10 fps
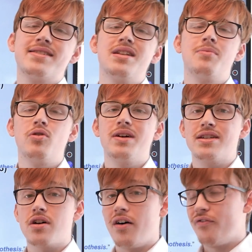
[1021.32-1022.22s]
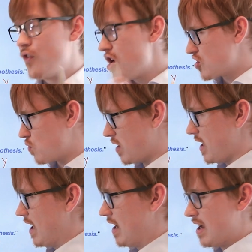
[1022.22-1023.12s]
syllable is our first one
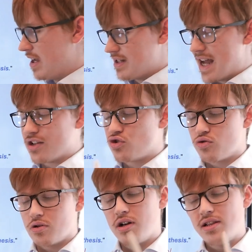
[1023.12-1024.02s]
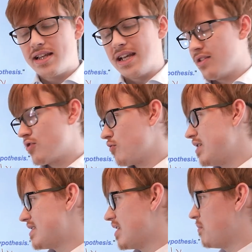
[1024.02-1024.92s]
here. Naturally. 3
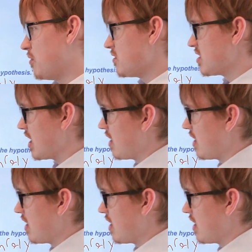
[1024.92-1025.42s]
syllables.